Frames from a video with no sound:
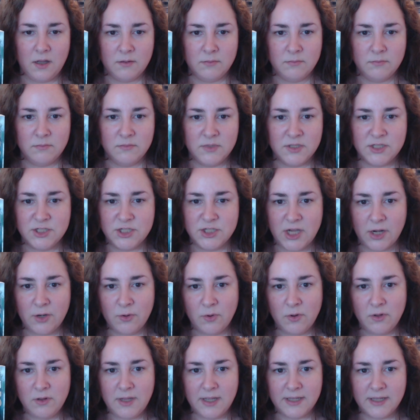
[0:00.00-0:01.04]
in
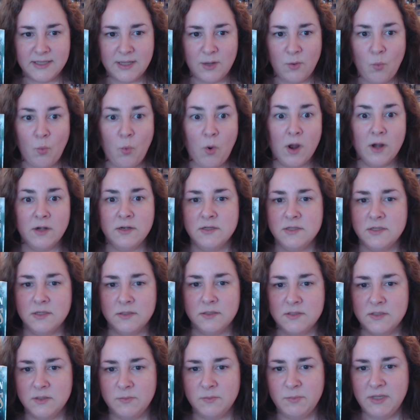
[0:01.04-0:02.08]
general, like they want
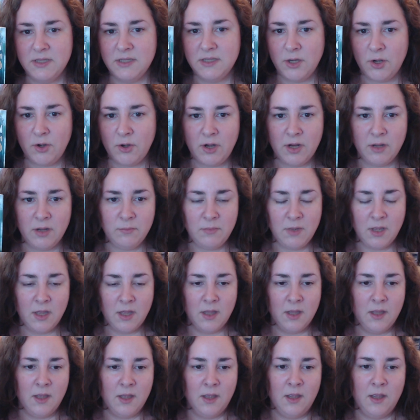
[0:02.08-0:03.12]
to be near him,
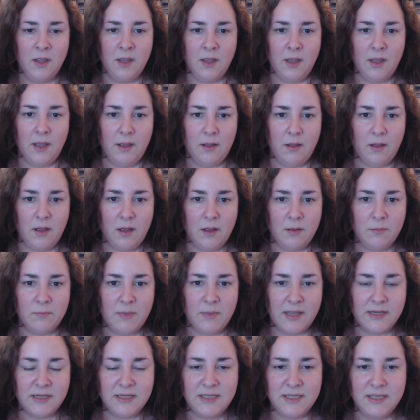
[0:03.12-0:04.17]

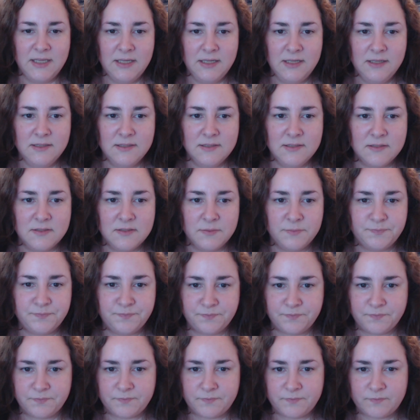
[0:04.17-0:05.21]
and he's
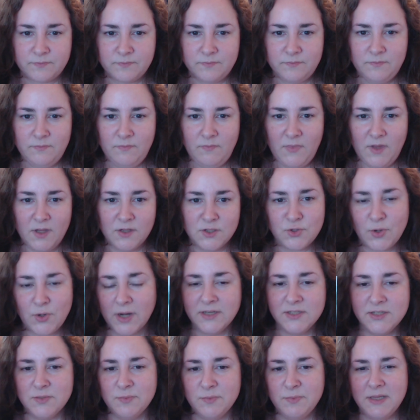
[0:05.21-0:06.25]
trying
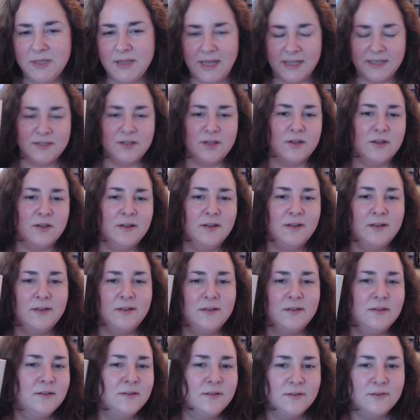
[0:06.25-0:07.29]
to be like the
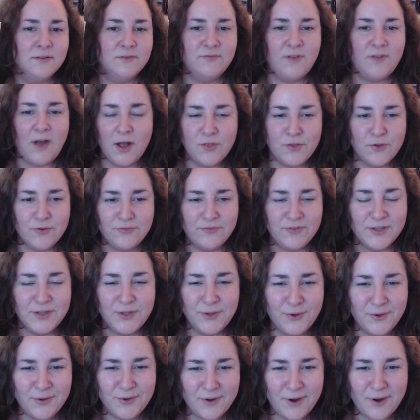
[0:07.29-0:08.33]
father
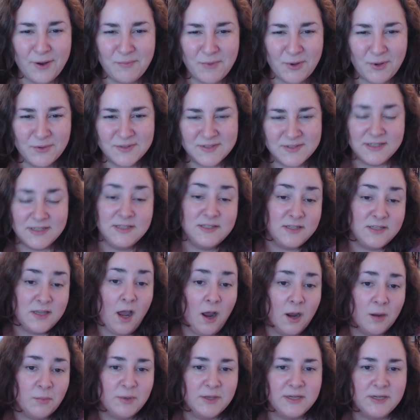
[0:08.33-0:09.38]
figure almost. He's
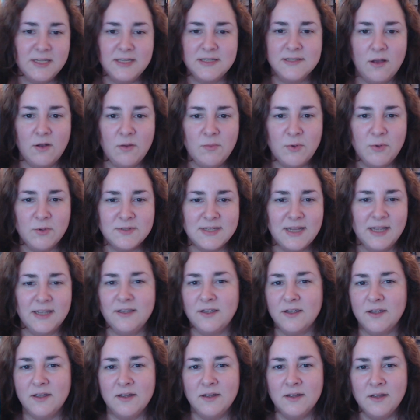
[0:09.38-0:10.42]
young, but he's almost like
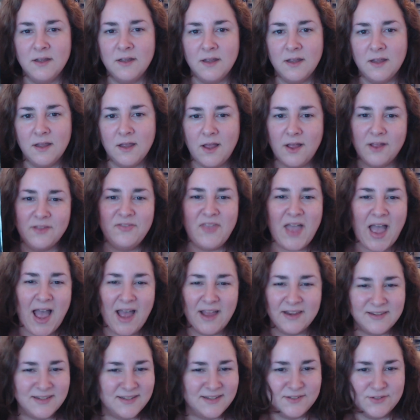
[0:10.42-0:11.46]
a dad
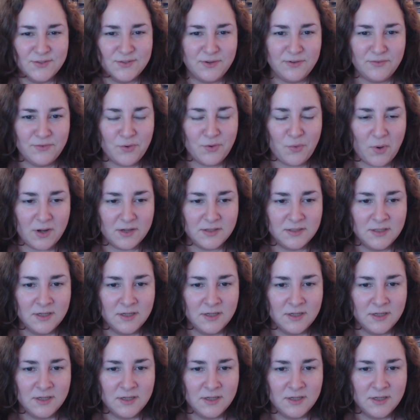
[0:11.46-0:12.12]
to everyone.